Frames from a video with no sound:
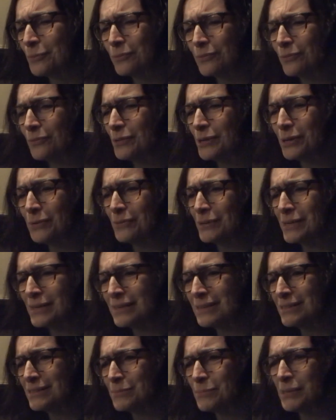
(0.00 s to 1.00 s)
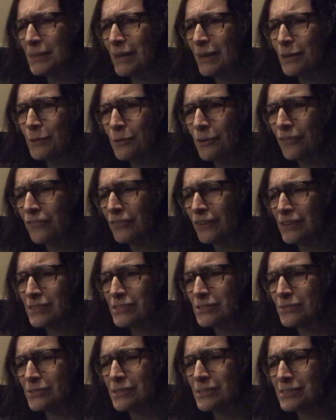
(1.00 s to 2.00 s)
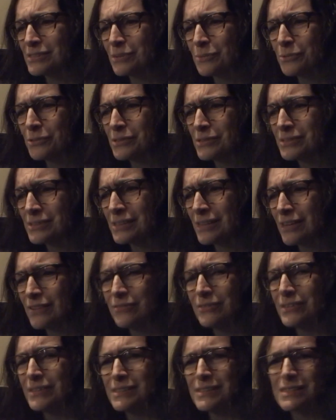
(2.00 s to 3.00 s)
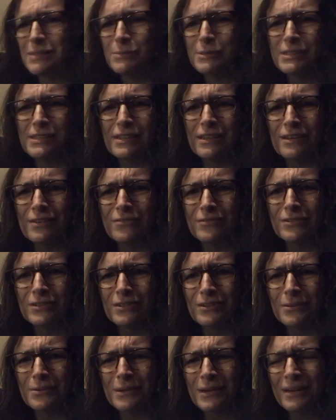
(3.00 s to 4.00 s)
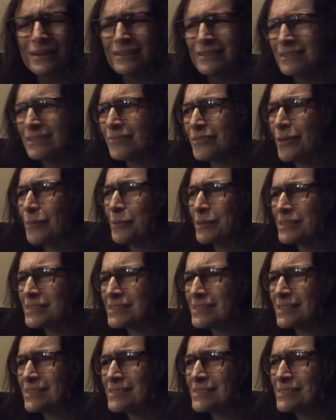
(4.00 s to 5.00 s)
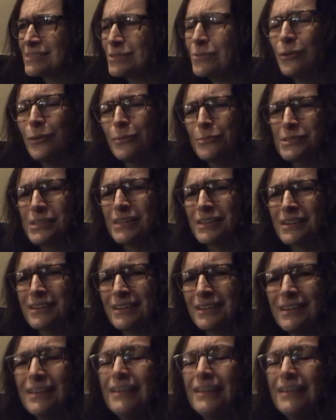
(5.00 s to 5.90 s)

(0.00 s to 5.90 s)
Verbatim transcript: we don't need to be anywhere faster than someone's life needs to be saved, okay? If that makes sense. You know what I'm saying.